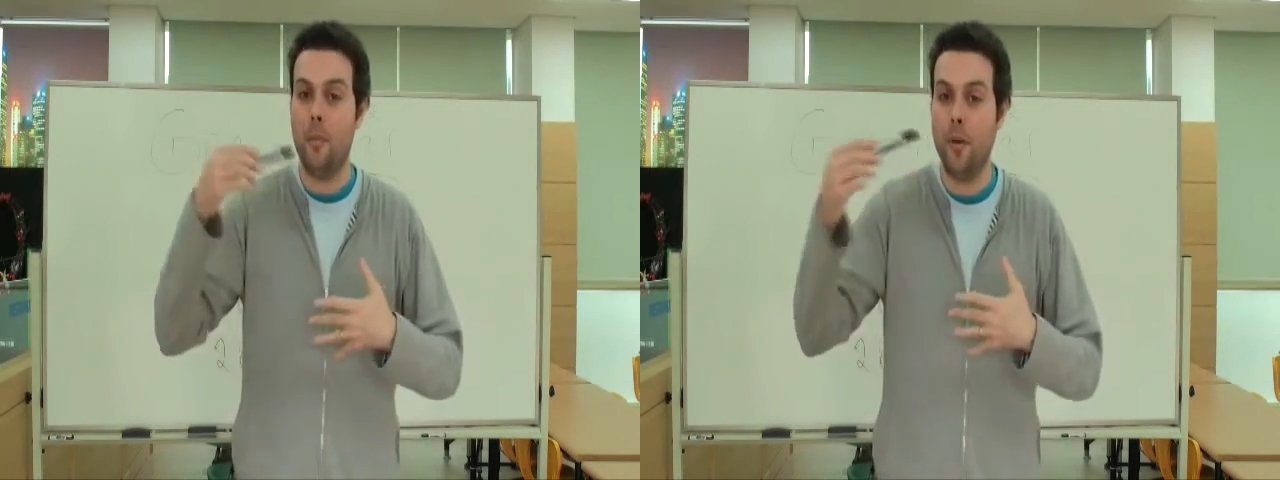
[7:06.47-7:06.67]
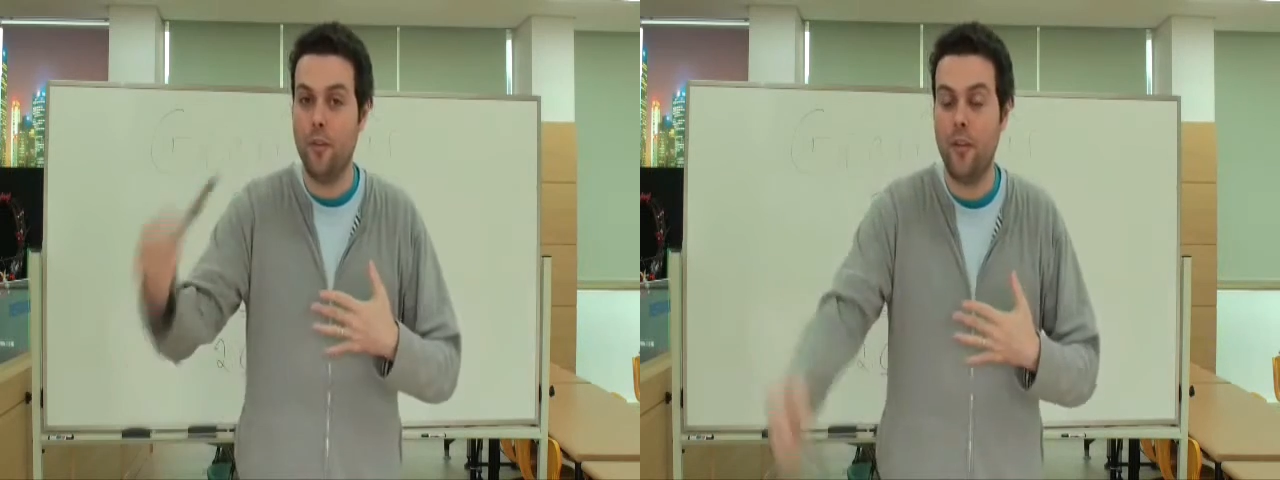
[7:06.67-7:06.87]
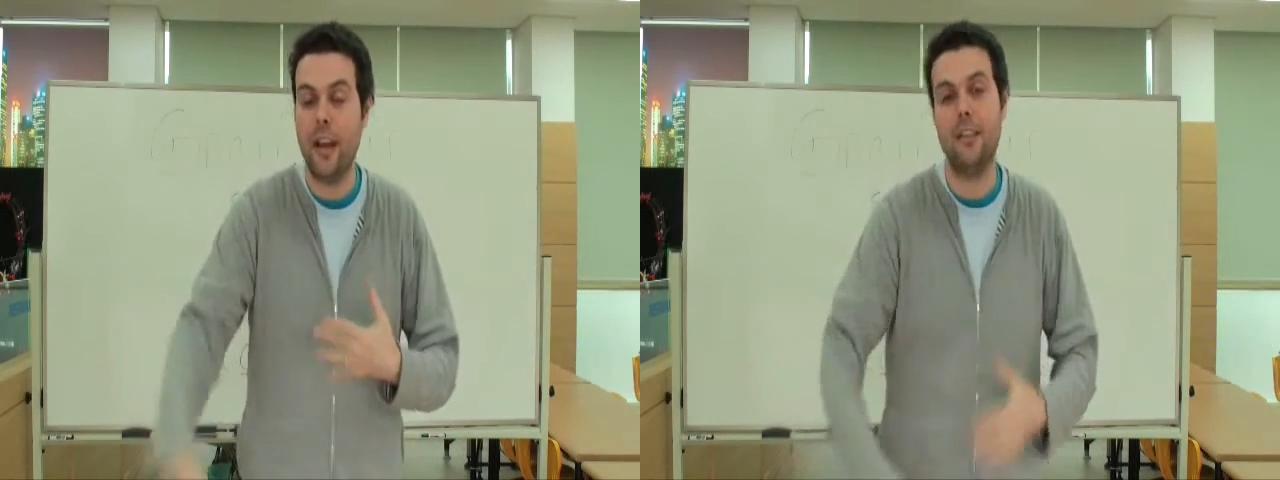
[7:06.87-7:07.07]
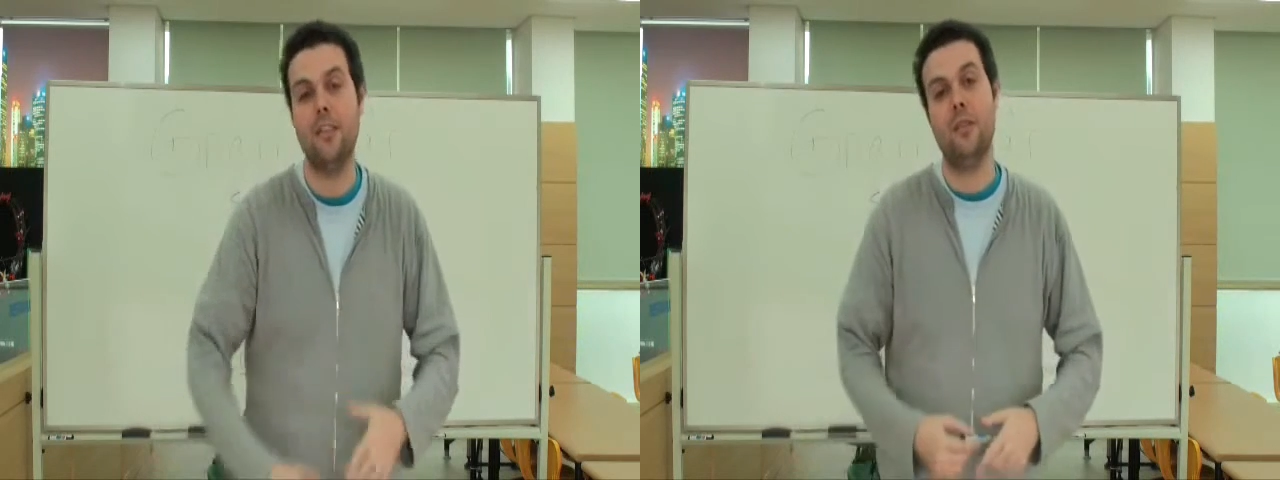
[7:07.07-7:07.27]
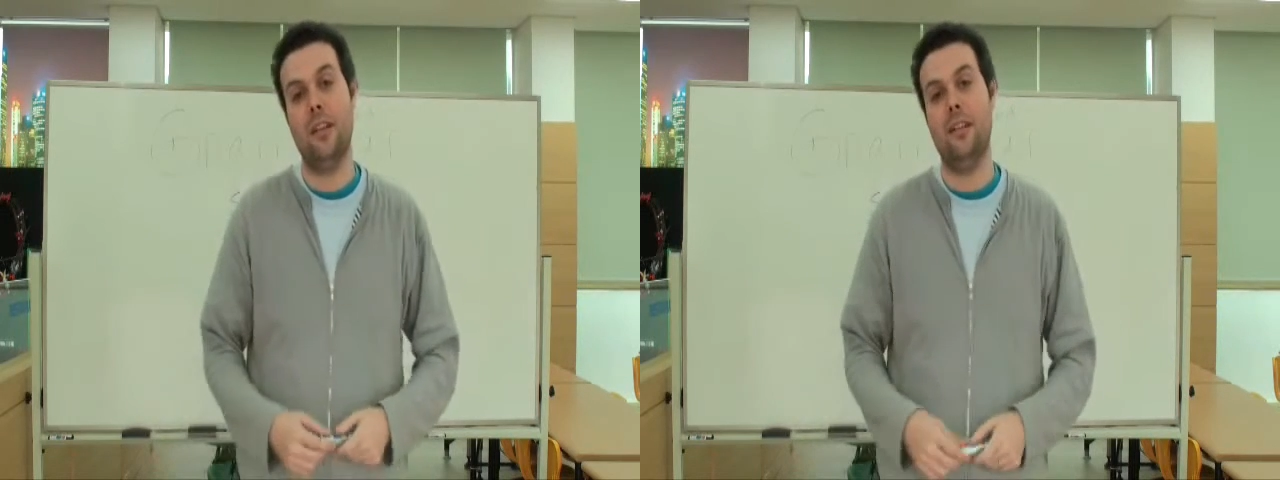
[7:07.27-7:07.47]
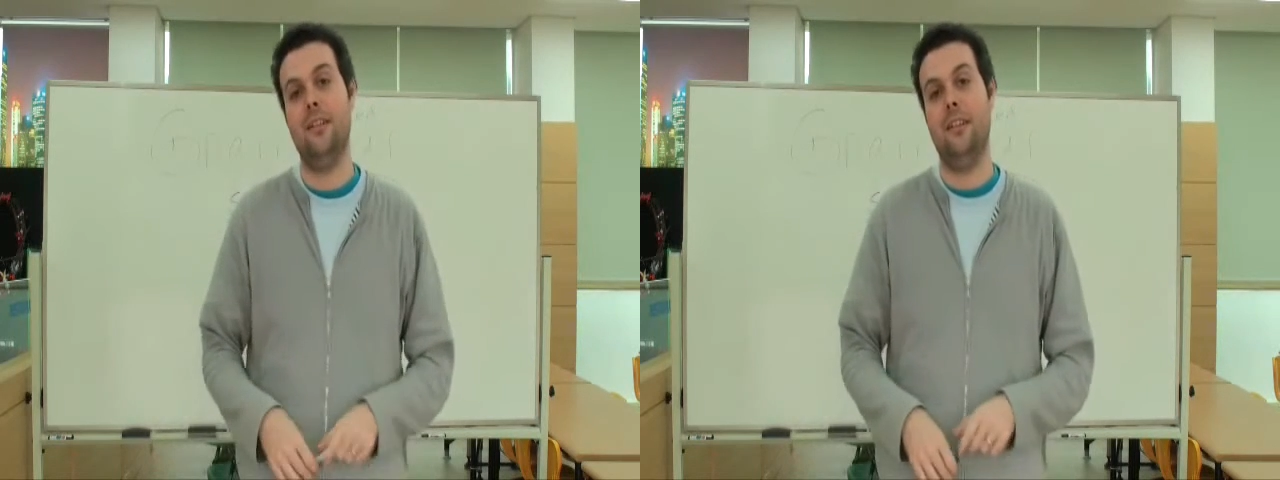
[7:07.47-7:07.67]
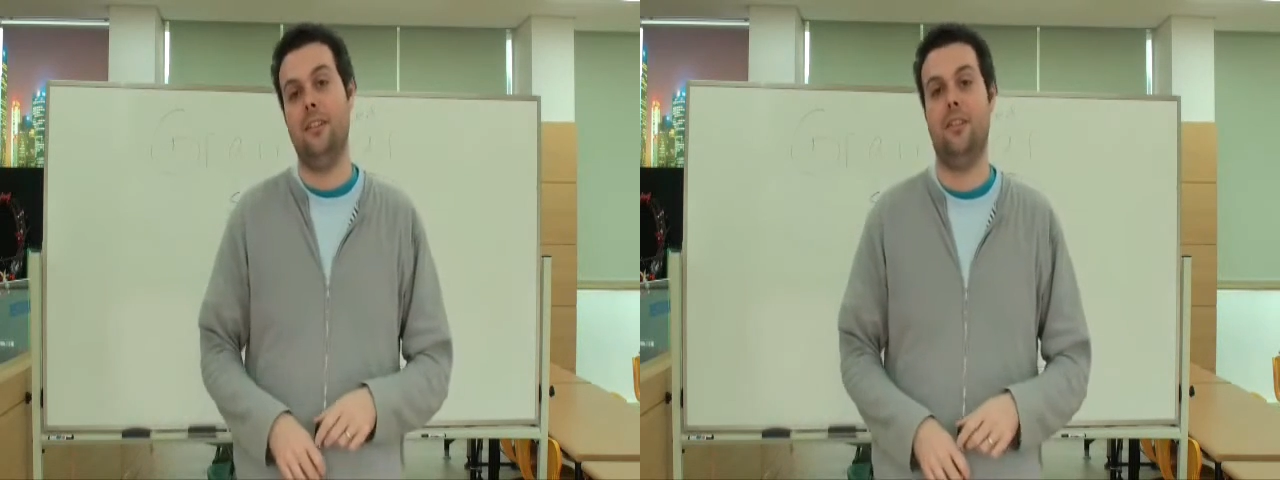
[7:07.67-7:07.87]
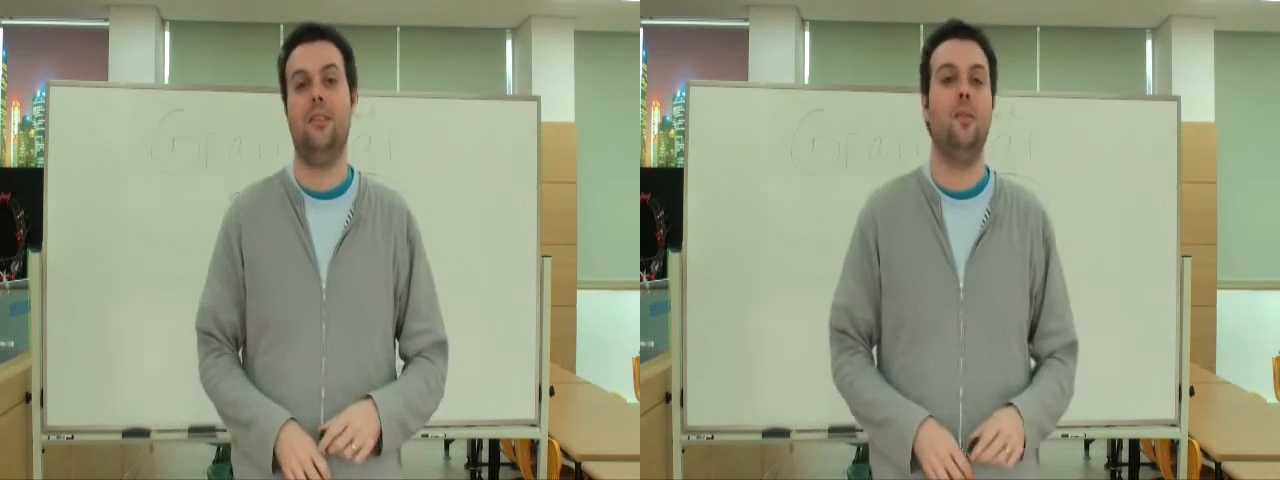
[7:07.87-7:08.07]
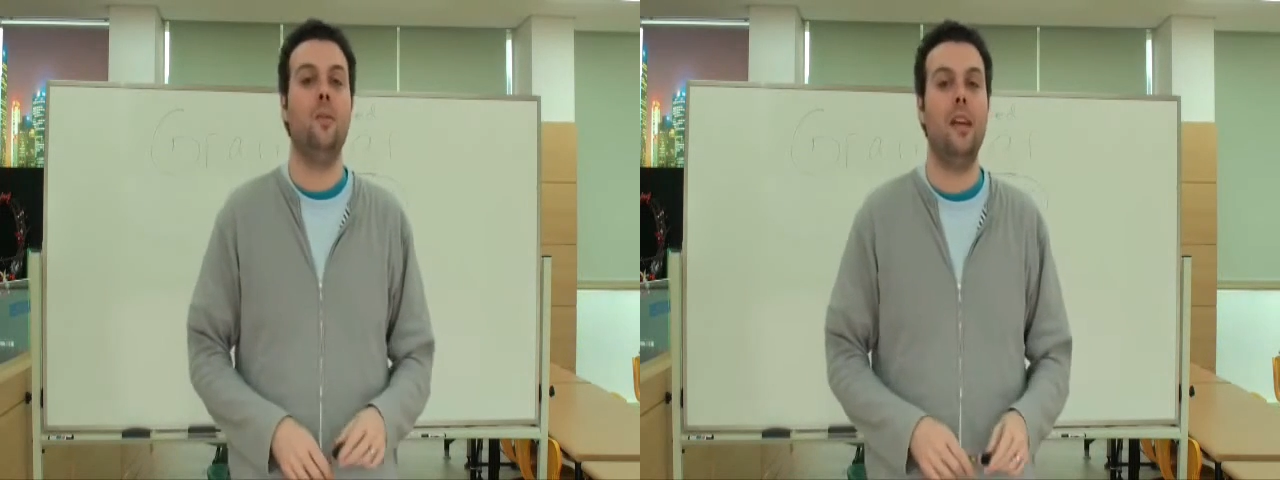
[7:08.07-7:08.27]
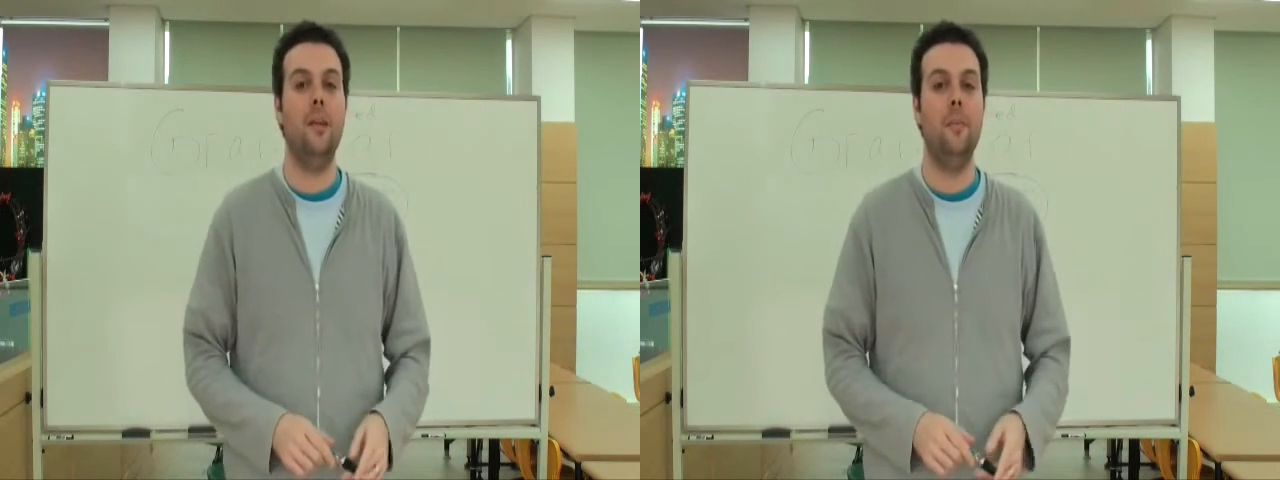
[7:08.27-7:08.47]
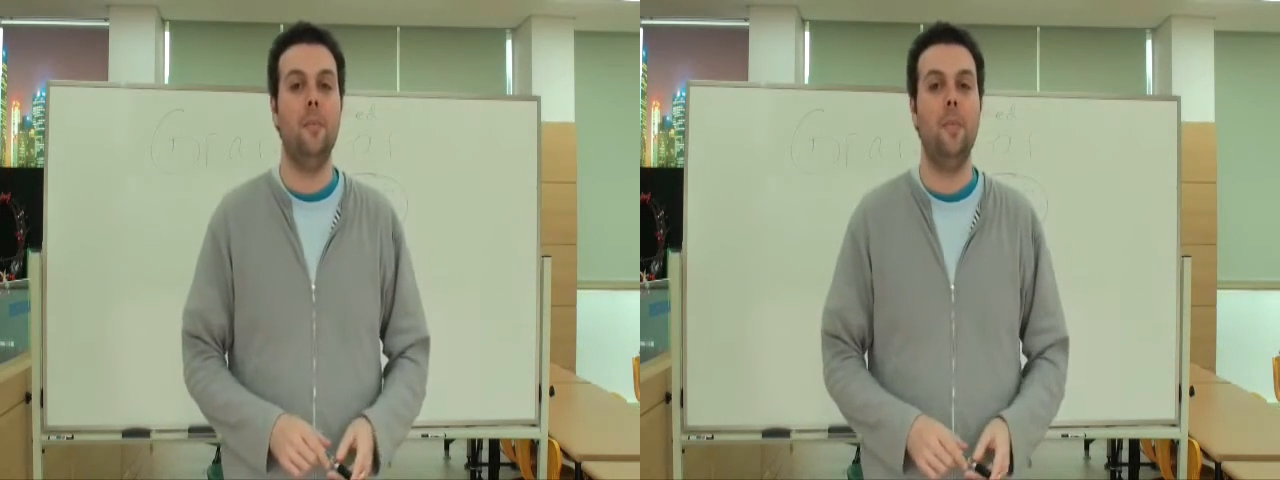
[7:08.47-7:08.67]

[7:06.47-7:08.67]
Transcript: perfect your English, okay?